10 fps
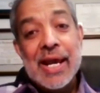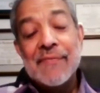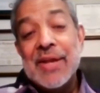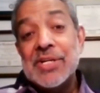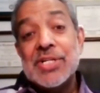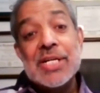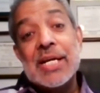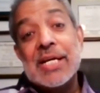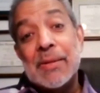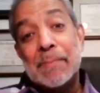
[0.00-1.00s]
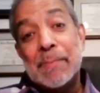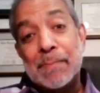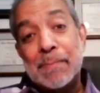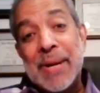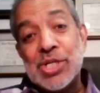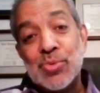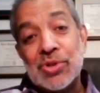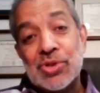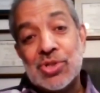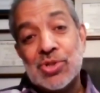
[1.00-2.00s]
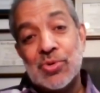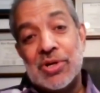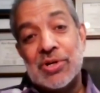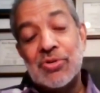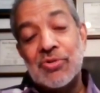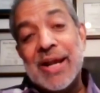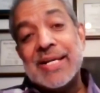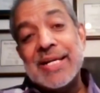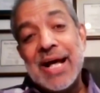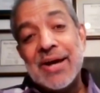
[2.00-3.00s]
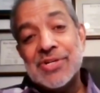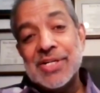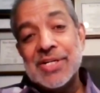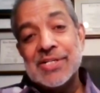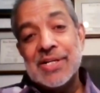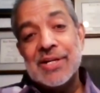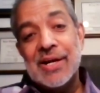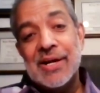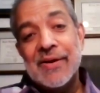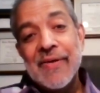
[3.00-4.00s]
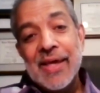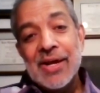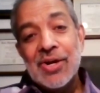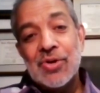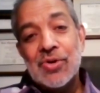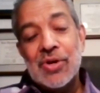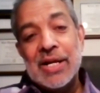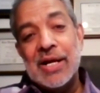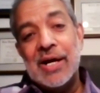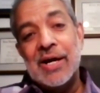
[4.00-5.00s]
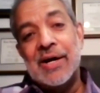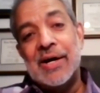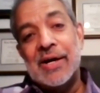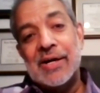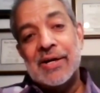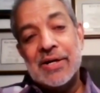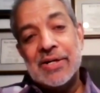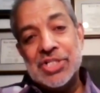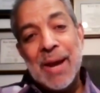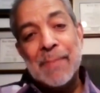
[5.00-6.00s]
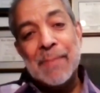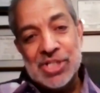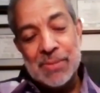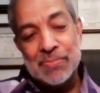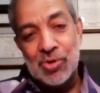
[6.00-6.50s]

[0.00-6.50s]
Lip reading: And then she is a perpetual student. So right now she is in a chaplaincy